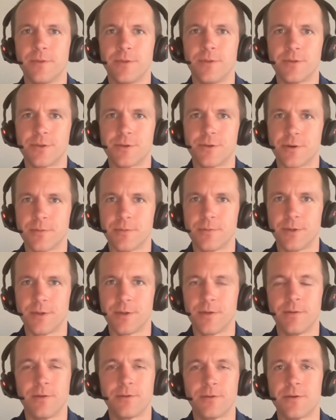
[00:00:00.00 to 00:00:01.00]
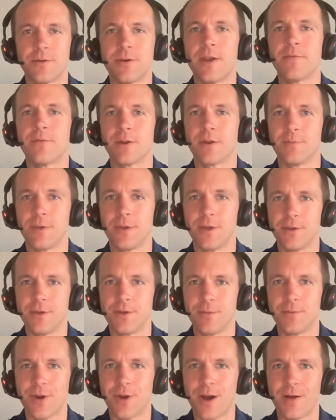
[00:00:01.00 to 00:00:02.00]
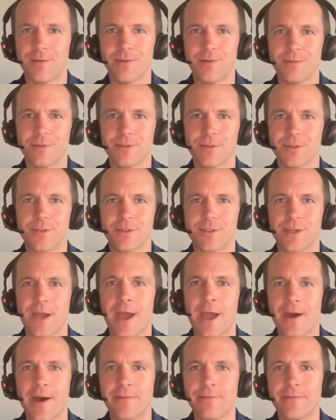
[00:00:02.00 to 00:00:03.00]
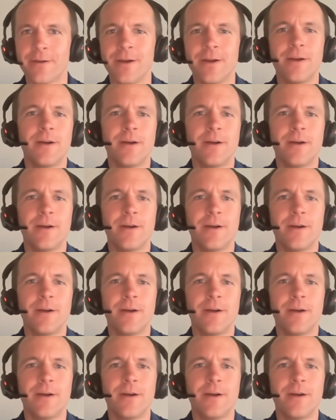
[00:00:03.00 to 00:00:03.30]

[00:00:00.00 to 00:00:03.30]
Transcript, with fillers: those are gonna, those are never going to be good problems to have.